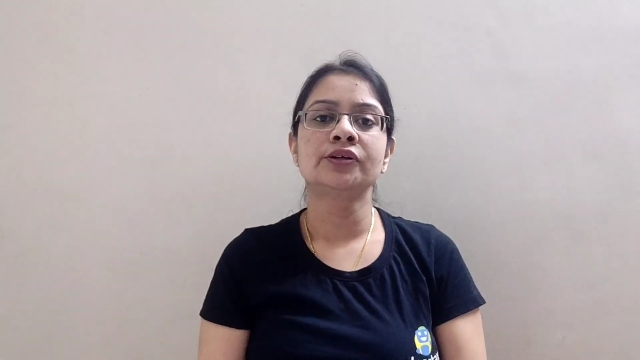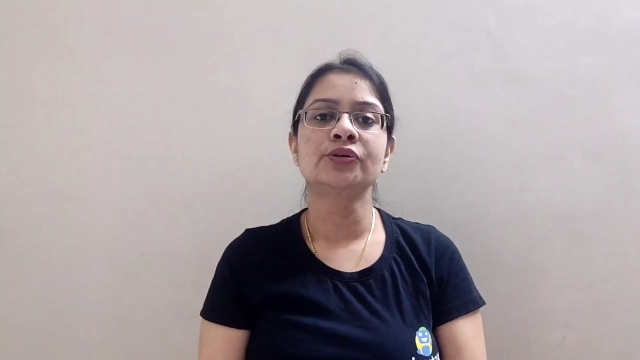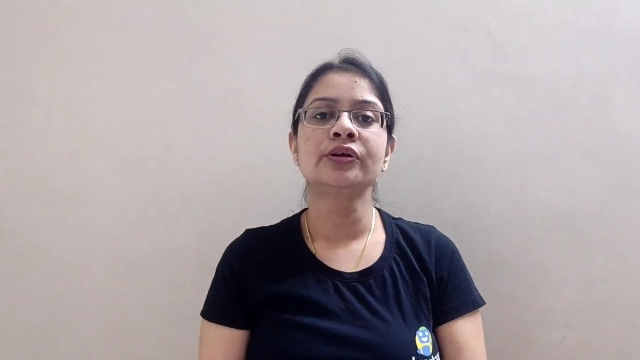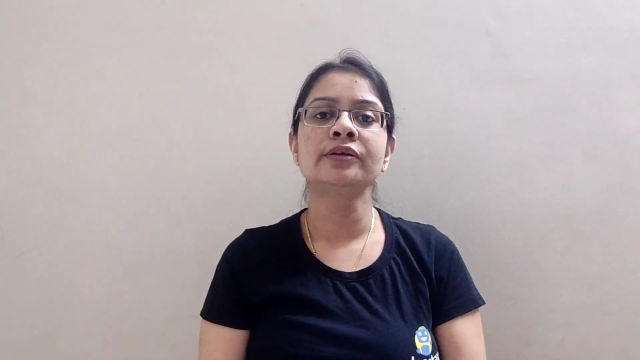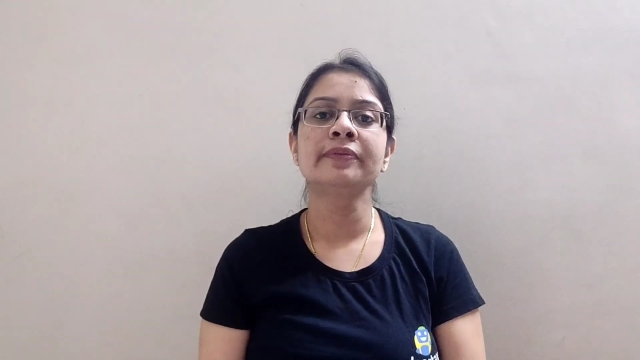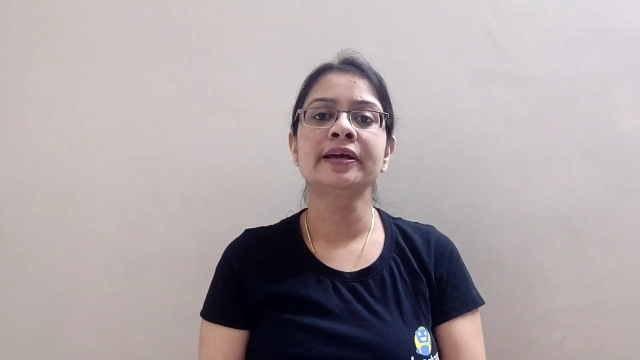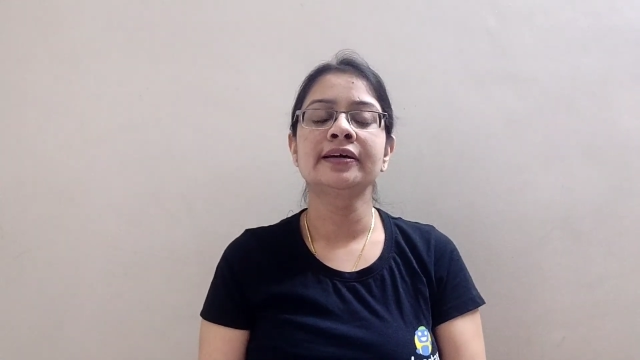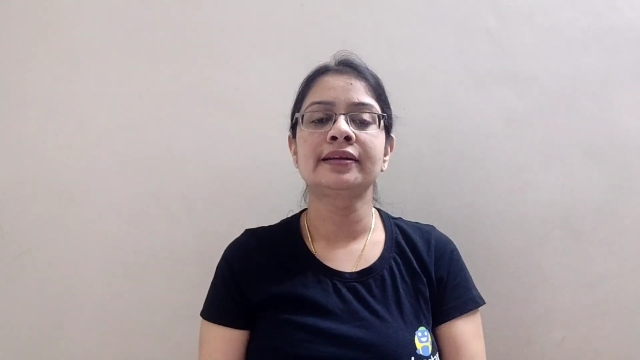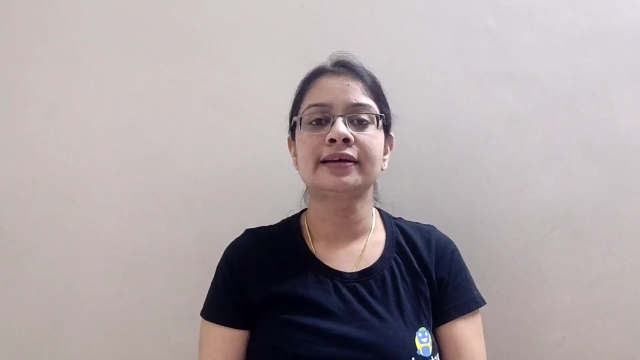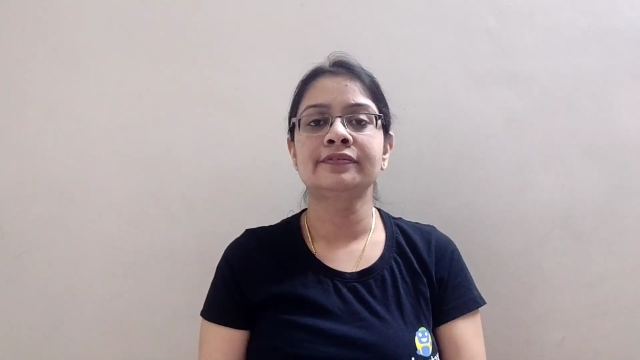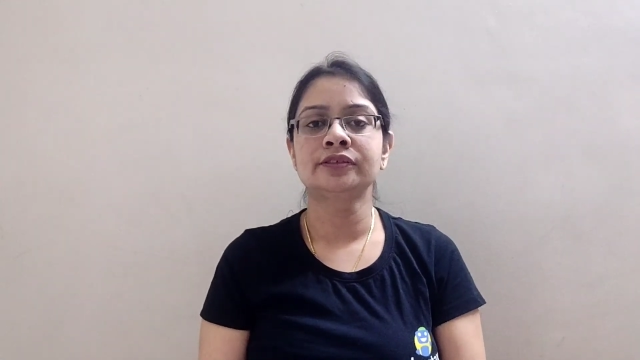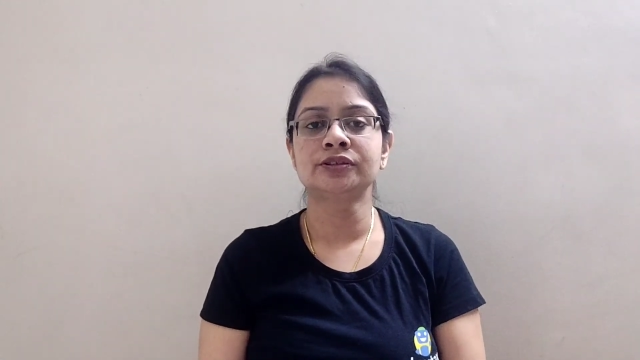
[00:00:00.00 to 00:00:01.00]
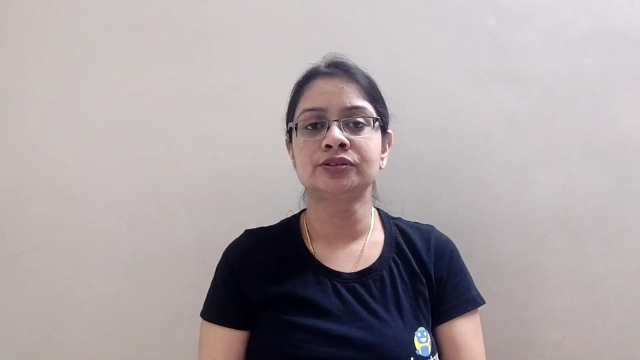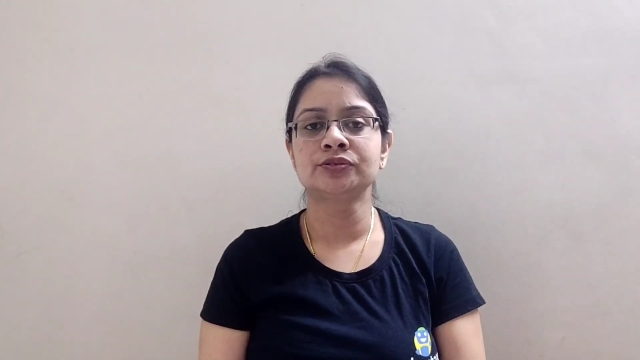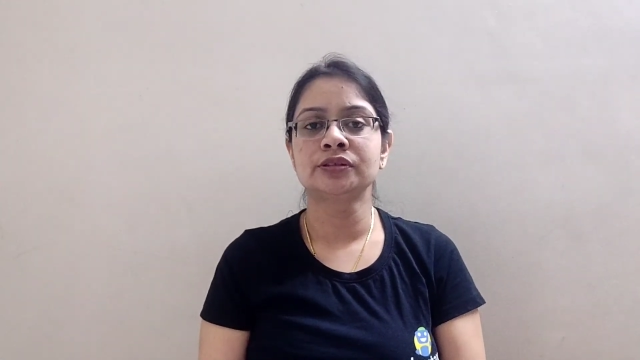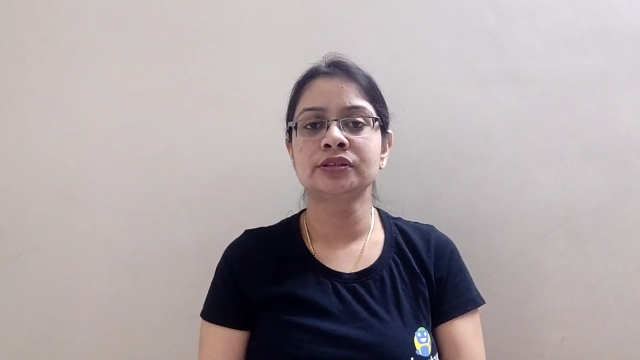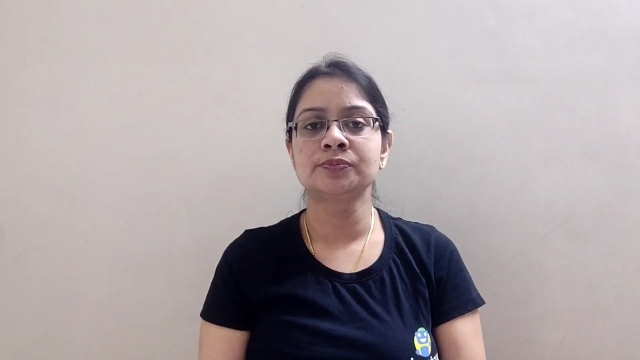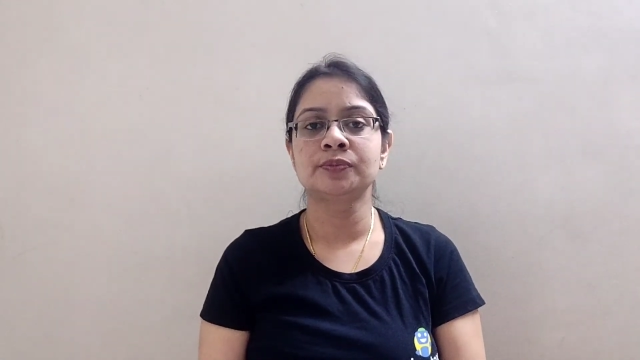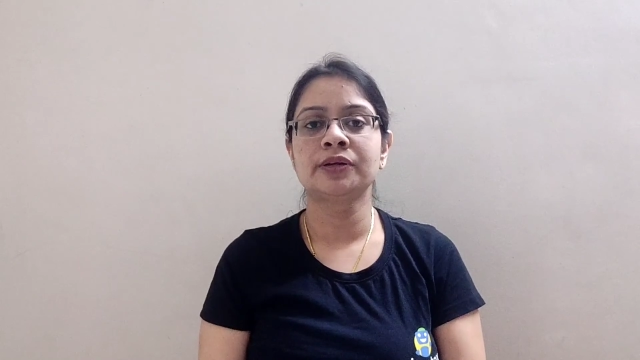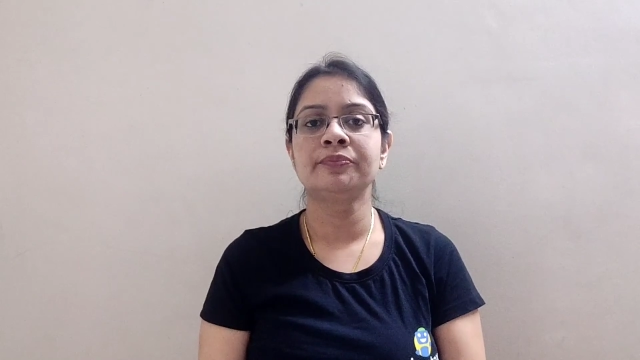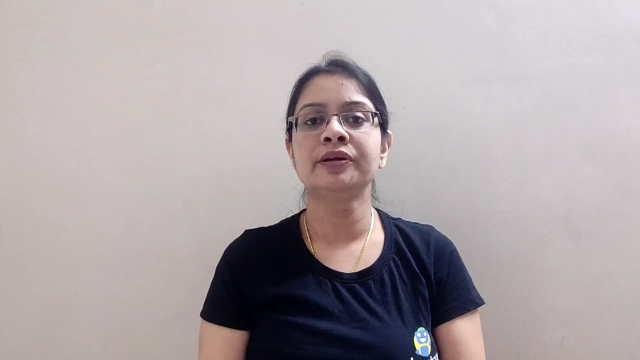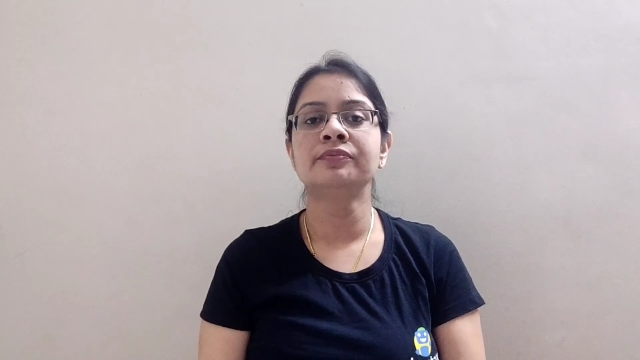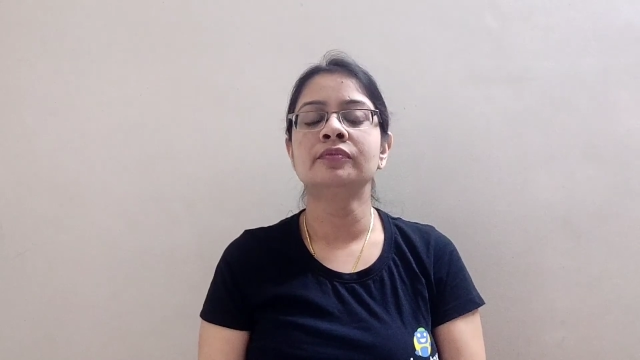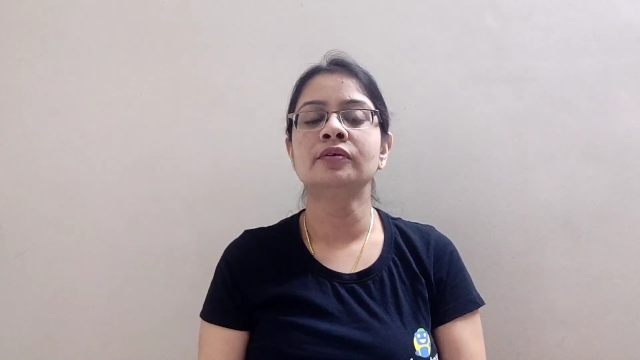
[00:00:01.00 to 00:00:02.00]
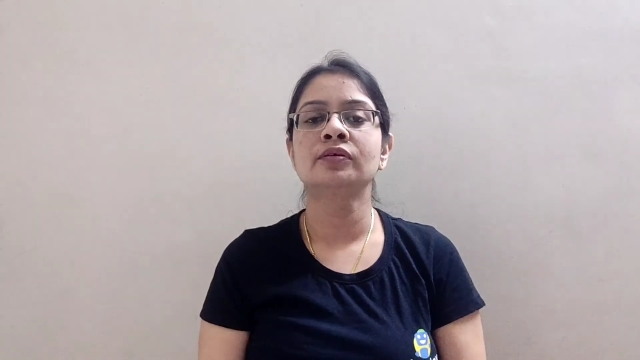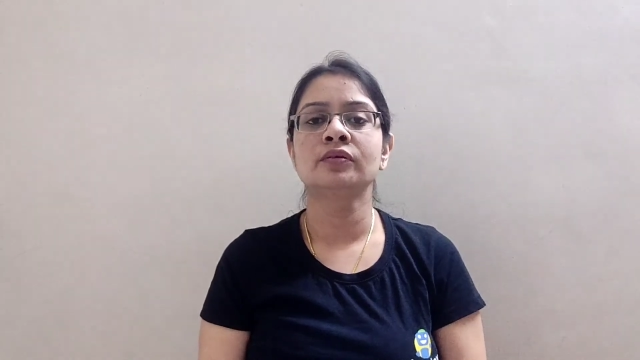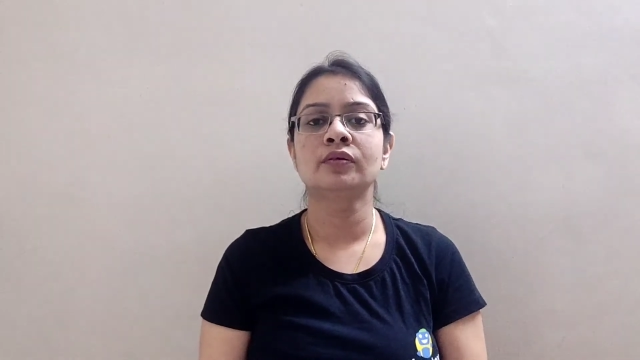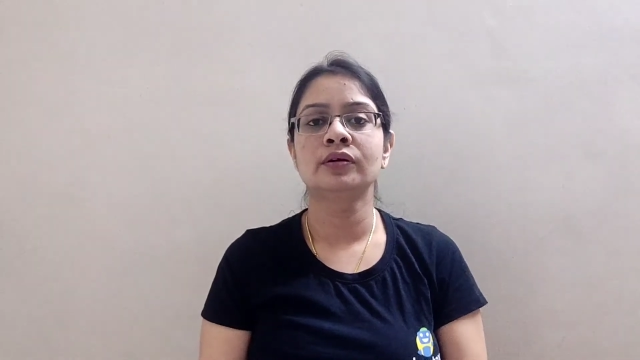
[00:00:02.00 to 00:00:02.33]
You can pay a life insurance premium